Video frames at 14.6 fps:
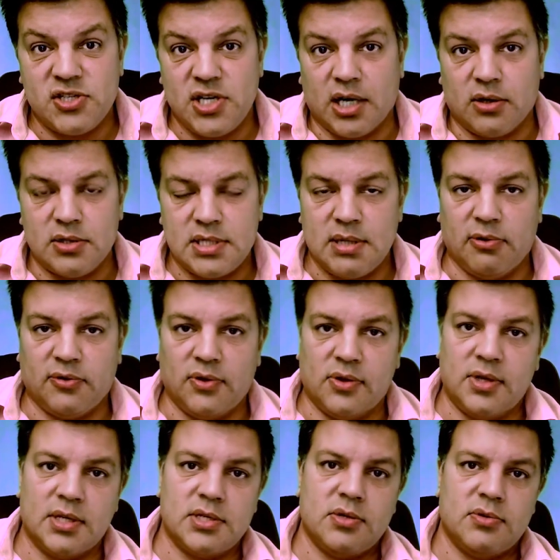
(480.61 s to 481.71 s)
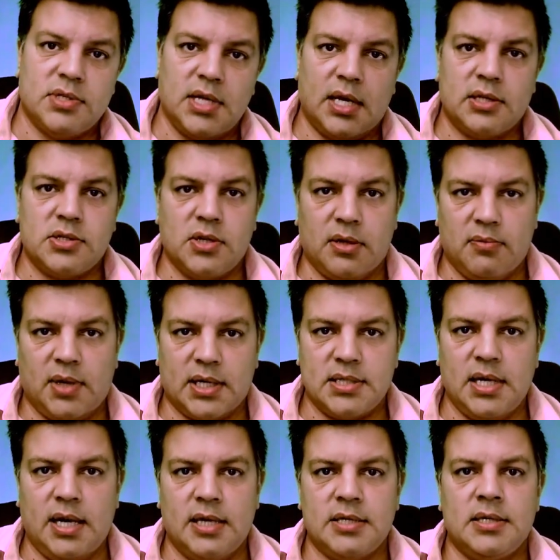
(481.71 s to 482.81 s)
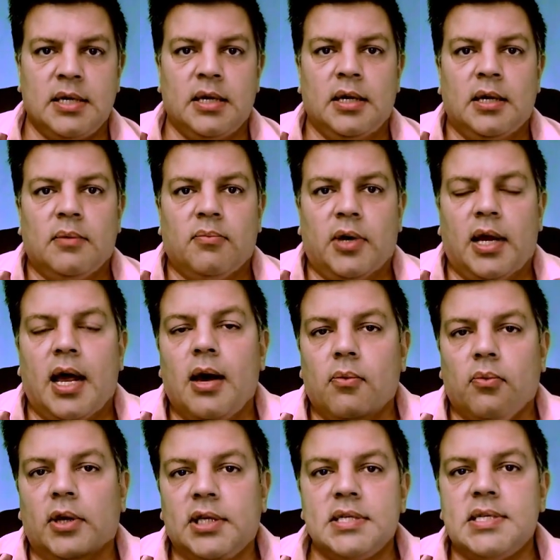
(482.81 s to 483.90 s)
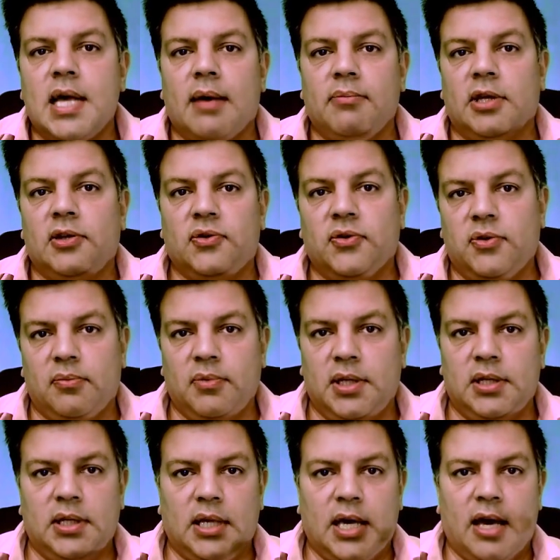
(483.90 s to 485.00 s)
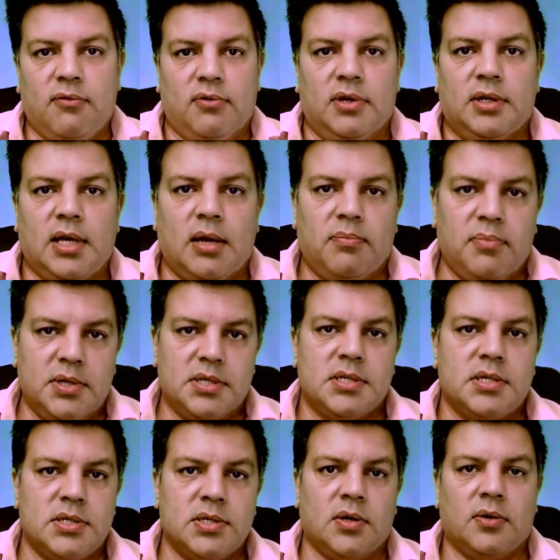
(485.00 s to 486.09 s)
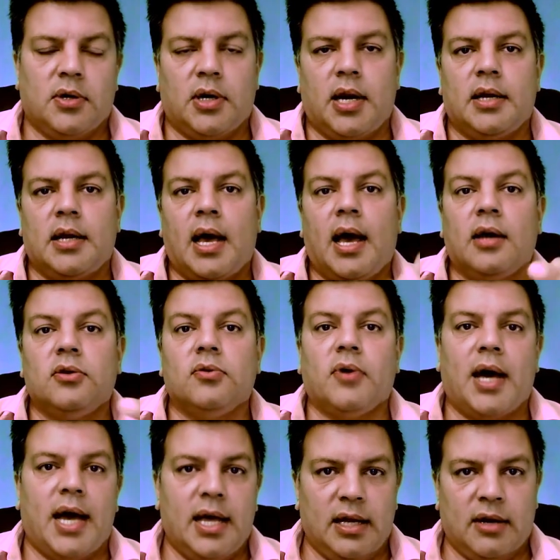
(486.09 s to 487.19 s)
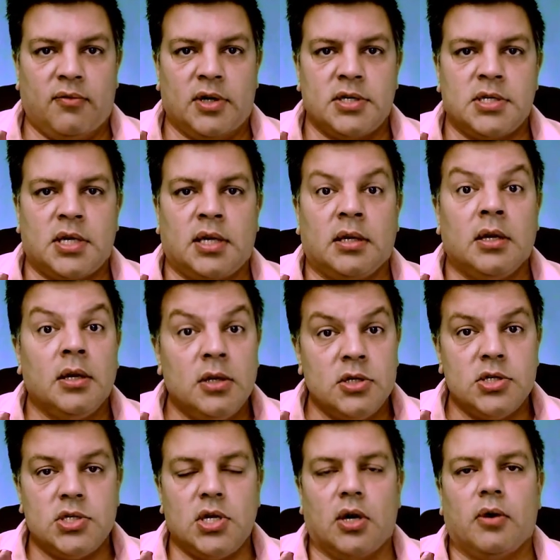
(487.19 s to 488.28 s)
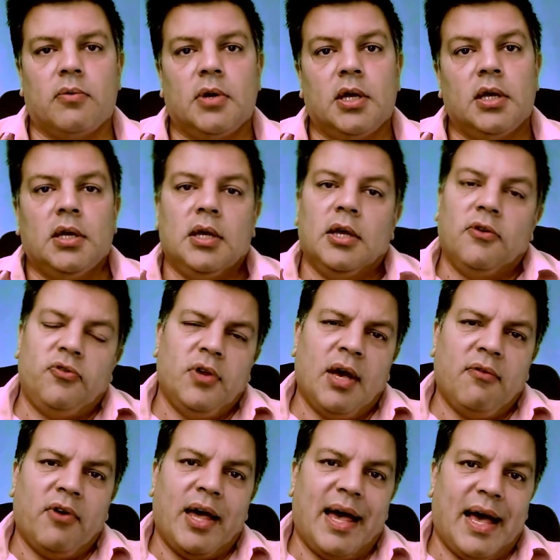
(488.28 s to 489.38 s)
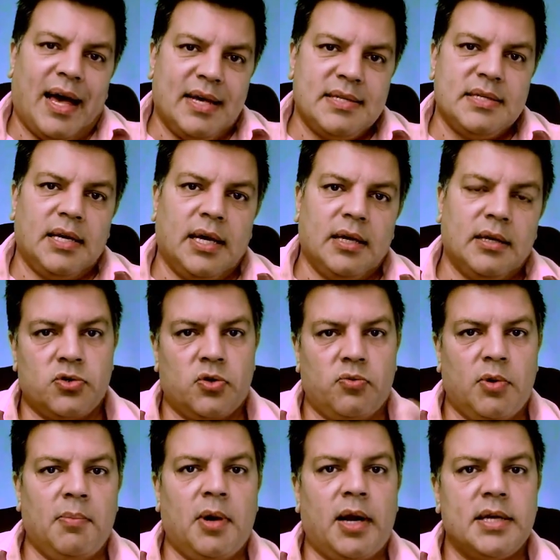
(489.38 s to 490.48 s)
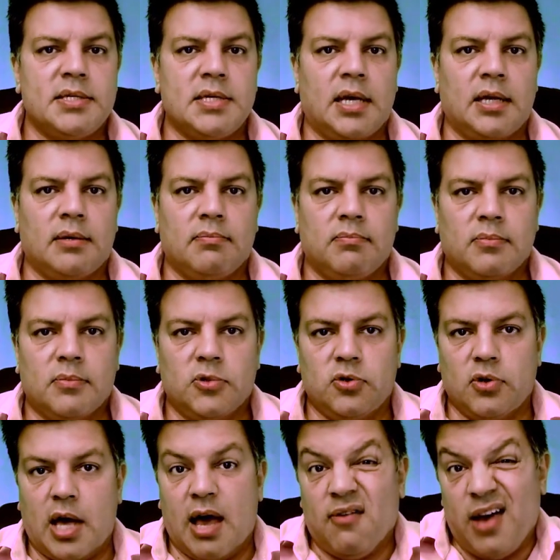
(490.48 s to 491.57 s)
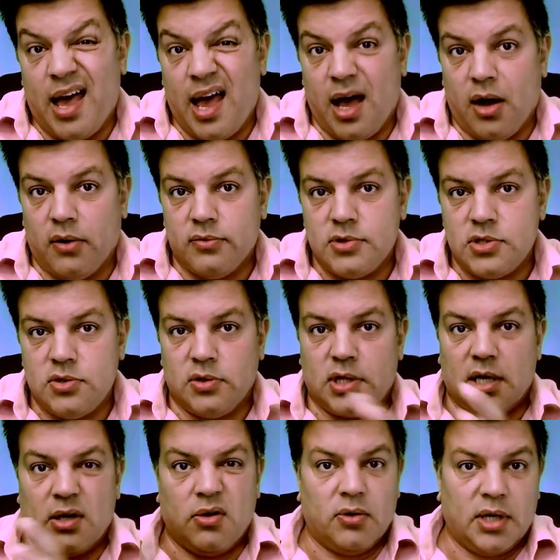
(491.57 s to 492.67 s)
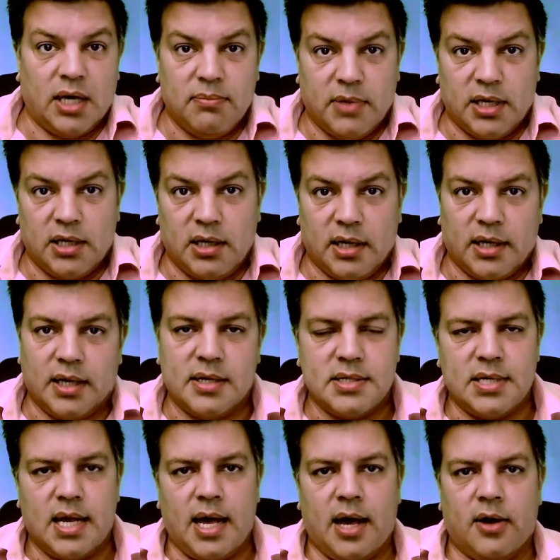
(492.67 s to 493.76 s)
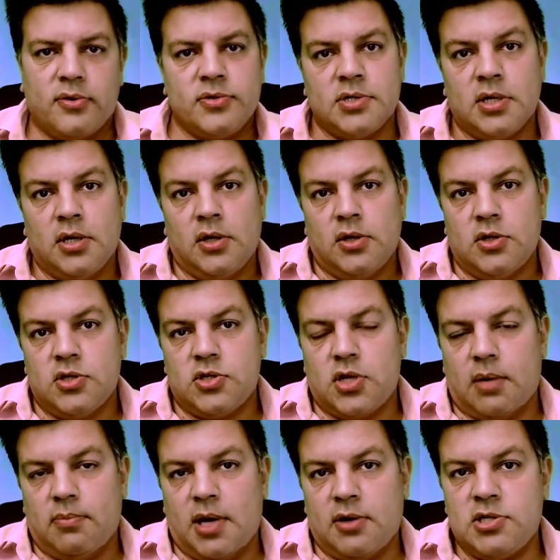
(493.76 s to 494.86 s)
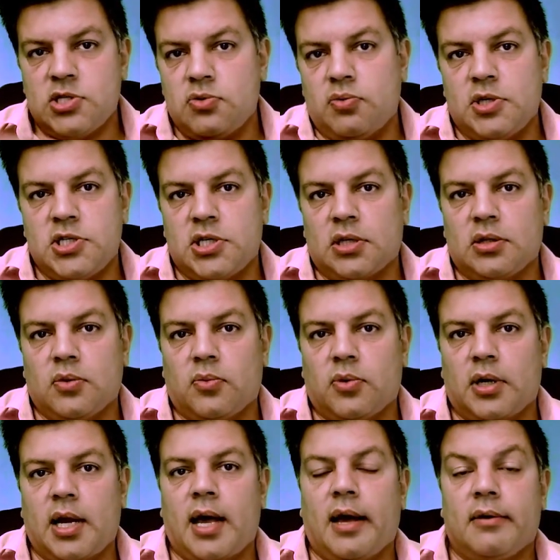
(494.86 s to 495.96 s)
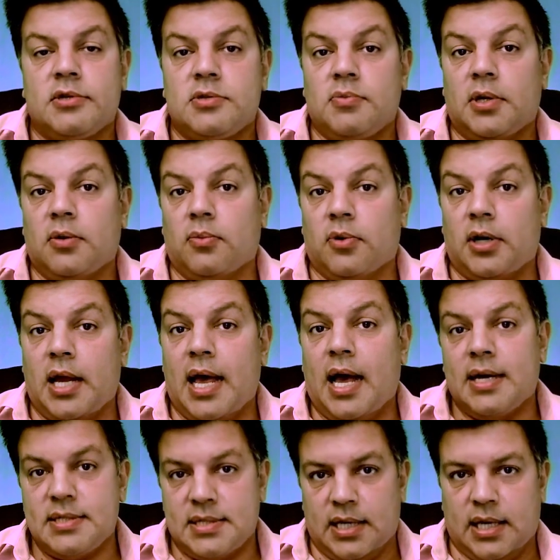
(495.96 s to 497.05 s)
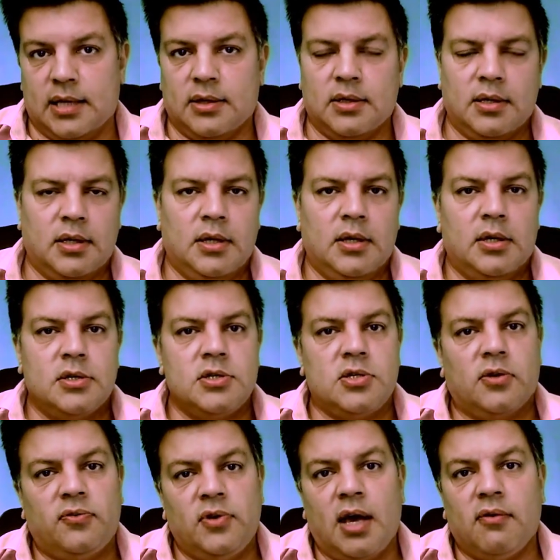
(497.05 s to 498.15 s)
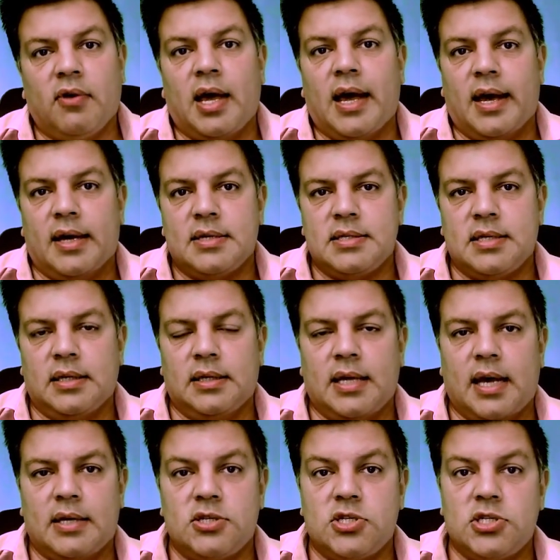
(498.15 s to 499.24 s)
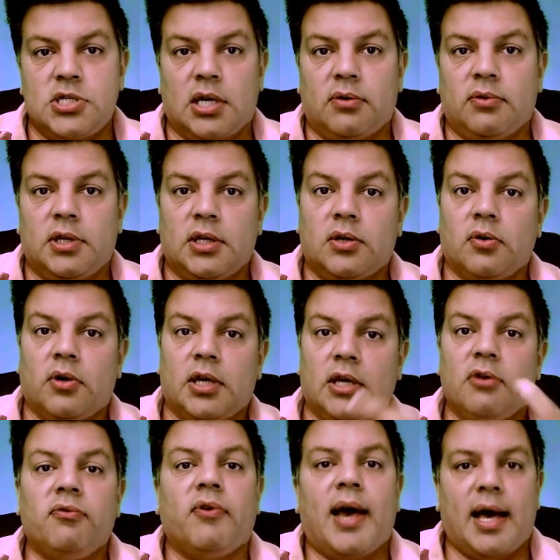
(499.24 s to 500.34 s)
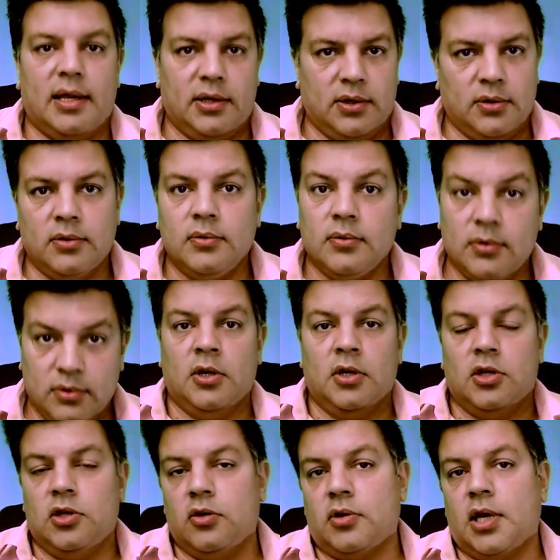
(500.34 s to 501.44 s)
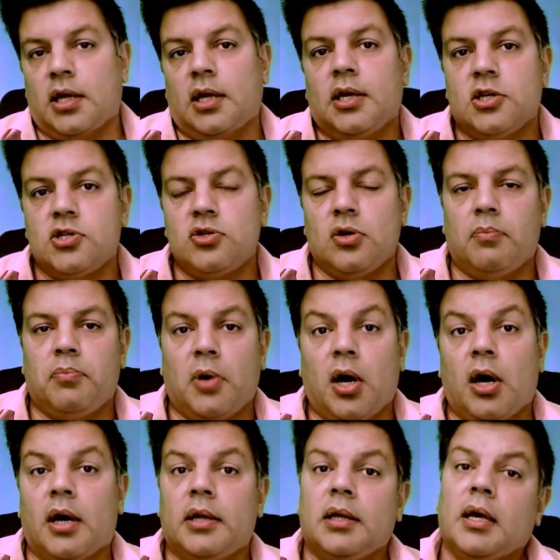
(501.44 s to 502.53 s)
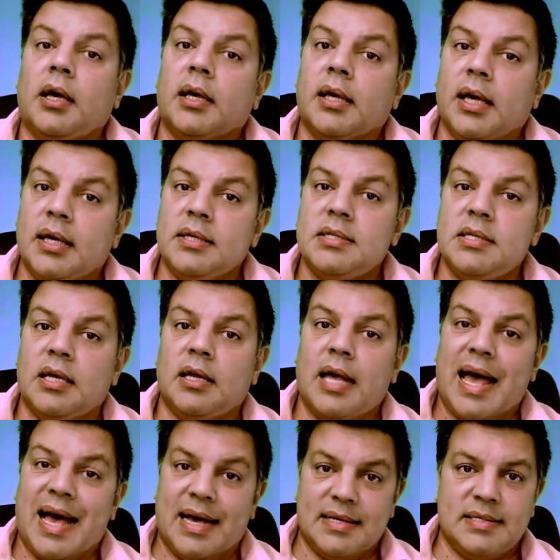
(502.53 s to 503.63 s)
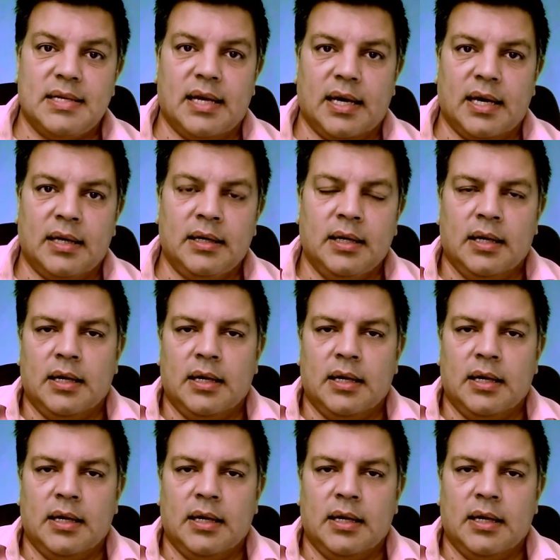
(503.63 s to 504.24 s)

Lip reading: check with some of the things you're saying, so it makes sense. But what does that mean to me, the everyday business owner, and how do I leverage it? So if you have an asset, so remember I said you have a house, you can go get money against a house. So I'm now switching the word house with the word asset. So if you have an asset that's generally growing in value, you can issue a bond against the asset